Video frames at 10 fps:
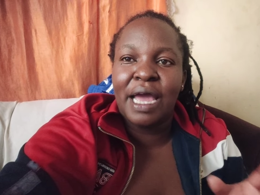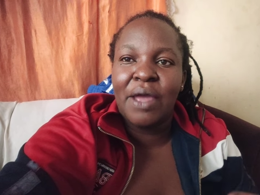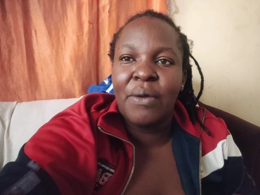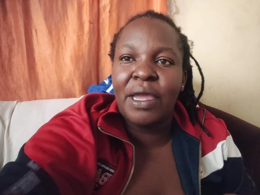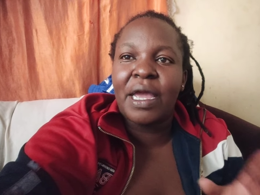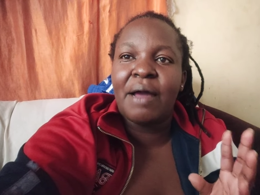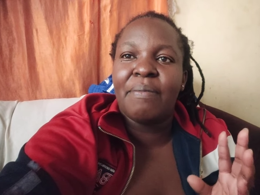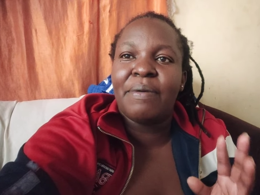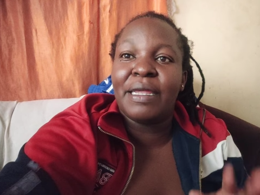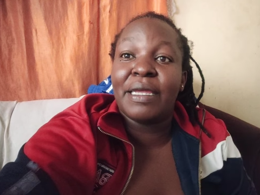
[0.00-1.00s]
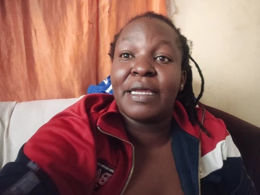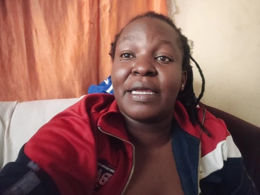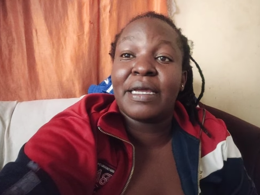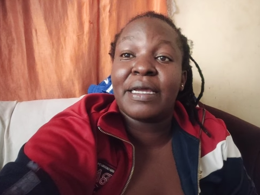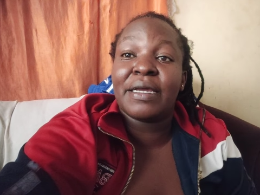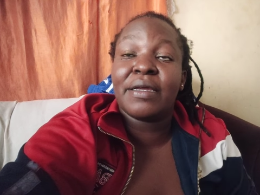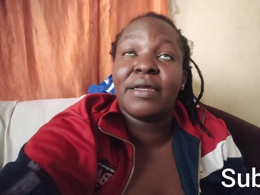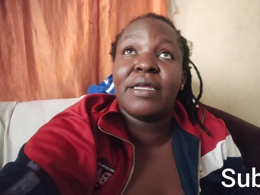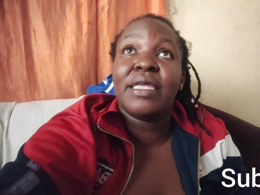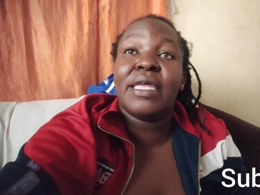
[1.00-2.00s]
I wake up like
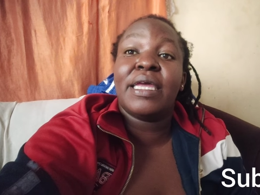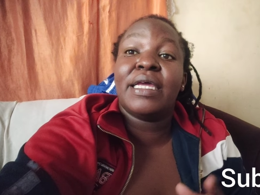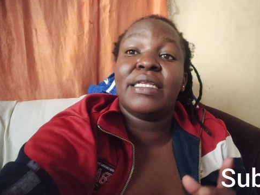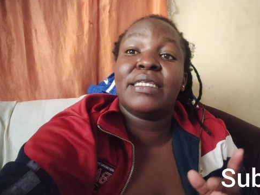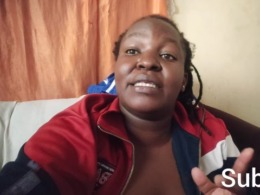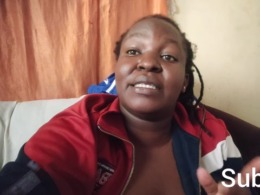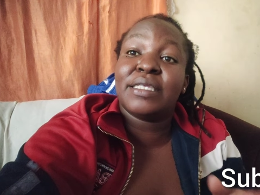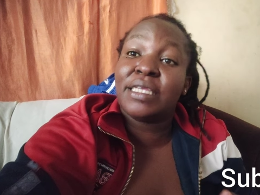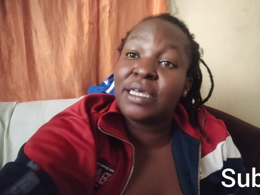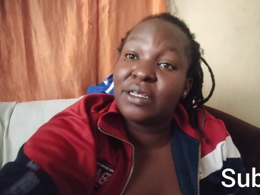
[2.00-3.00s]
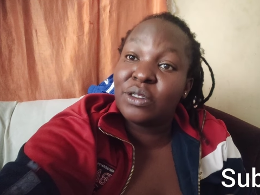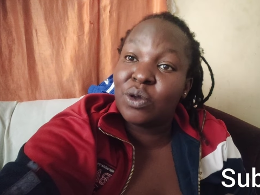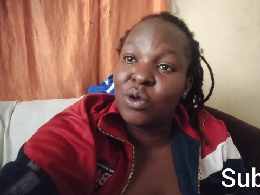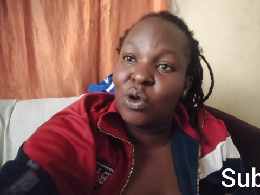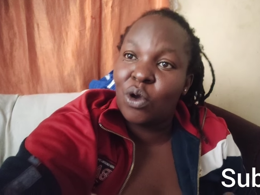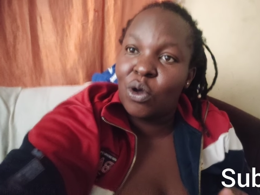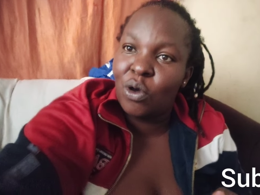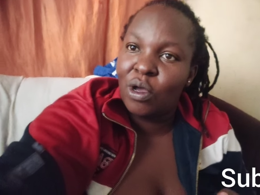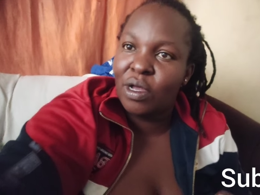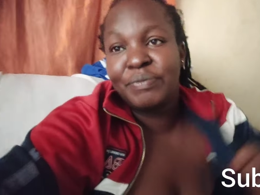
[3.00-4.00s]
at 6
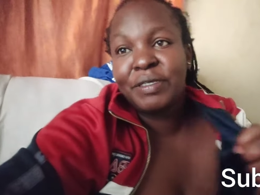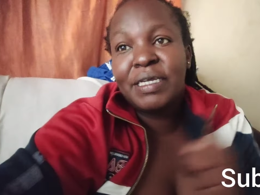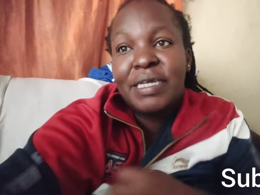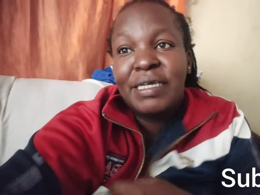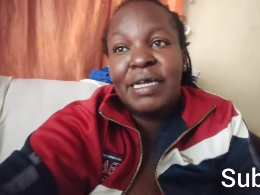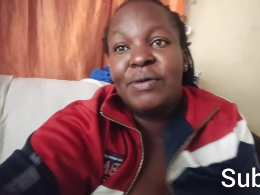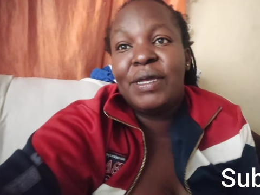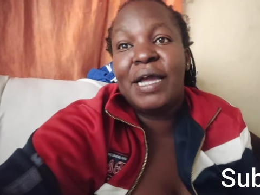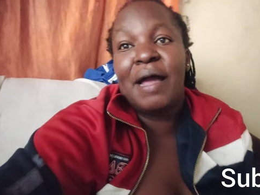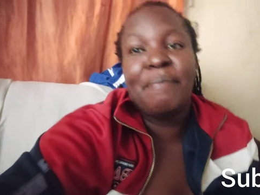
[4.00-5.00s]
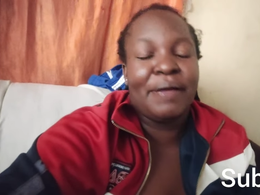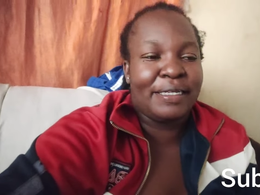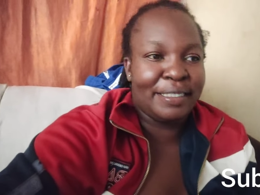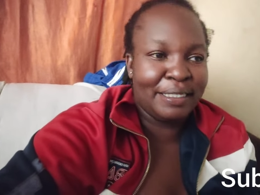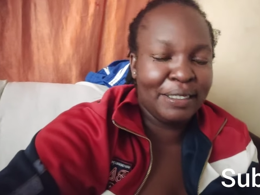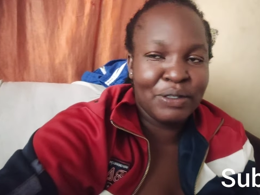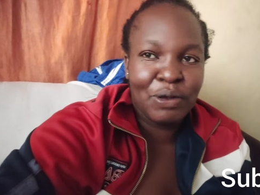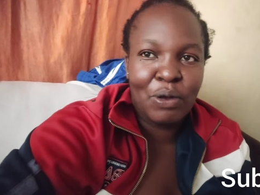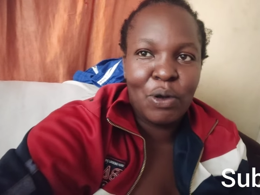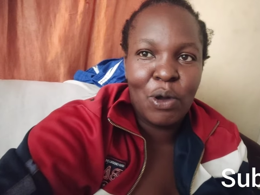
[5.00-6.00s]
o'clock. I wake up at
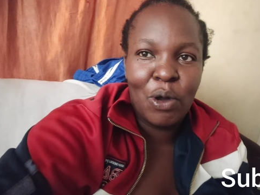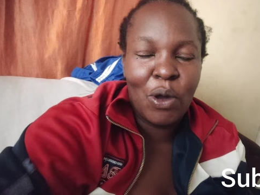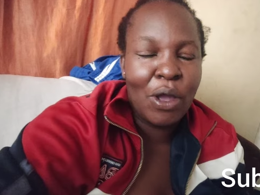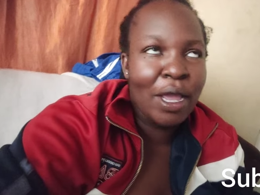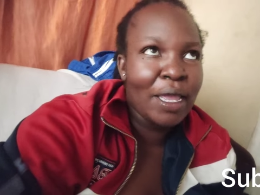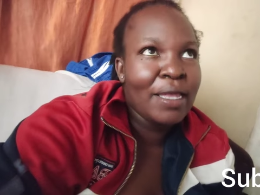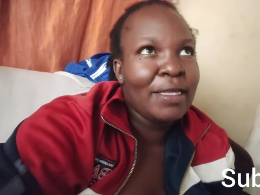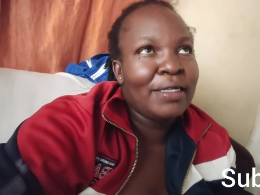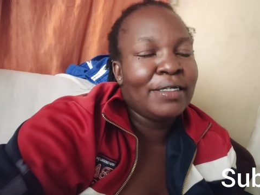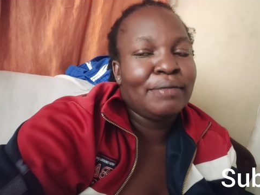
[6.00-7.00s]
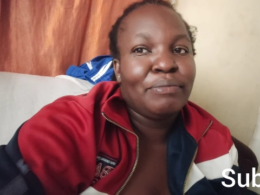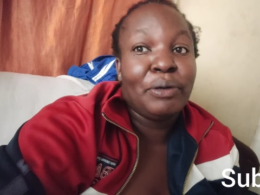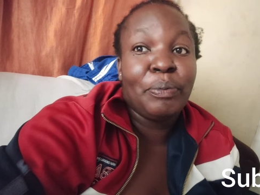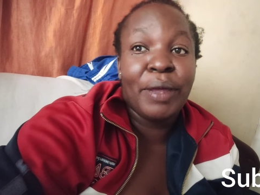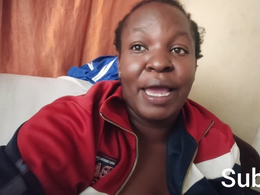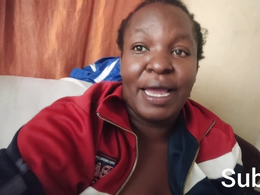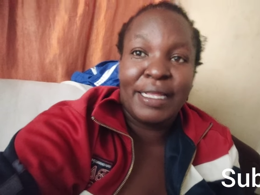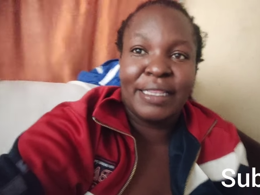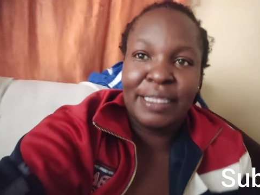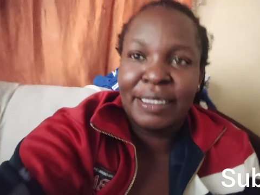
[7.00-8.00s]
6 o'clock, prepare
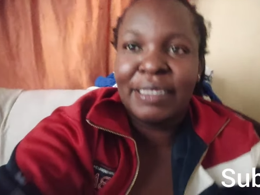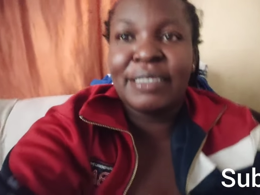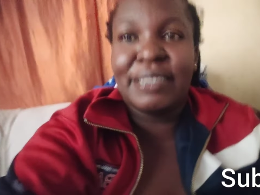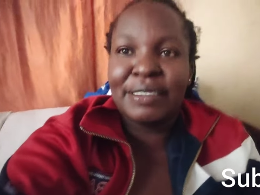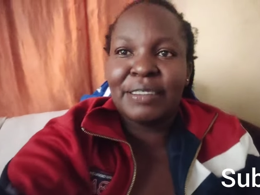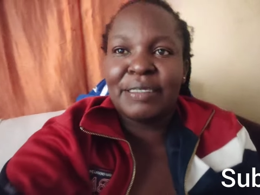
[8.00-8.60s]
her things,